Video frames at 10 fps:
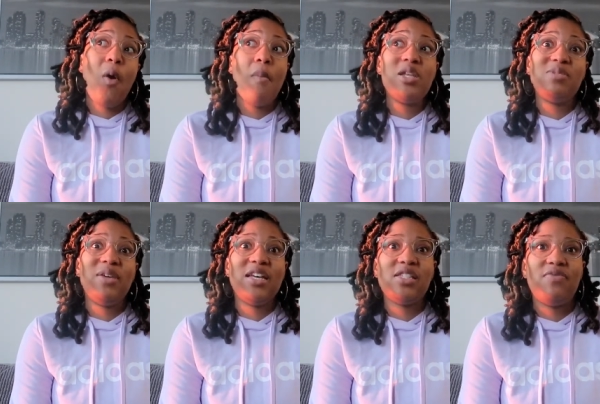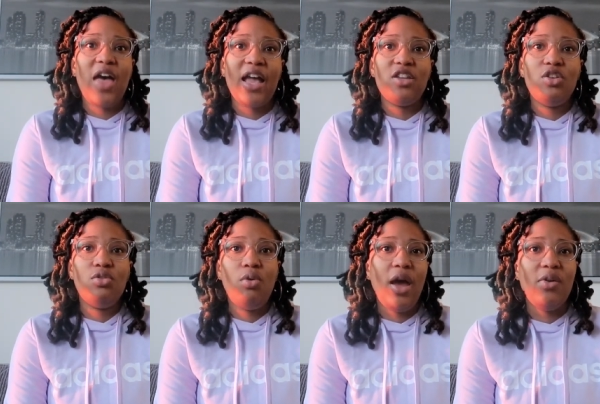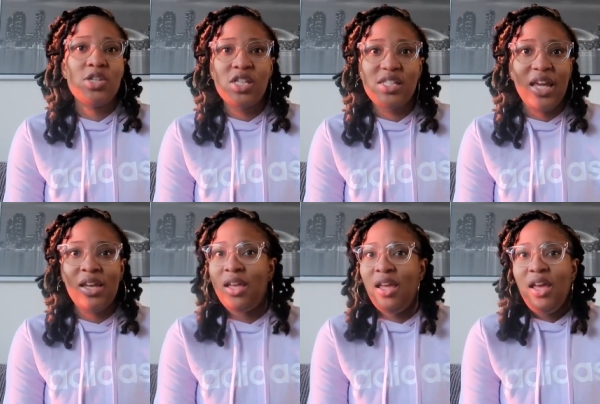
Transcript: probably it's because of that you know i was just like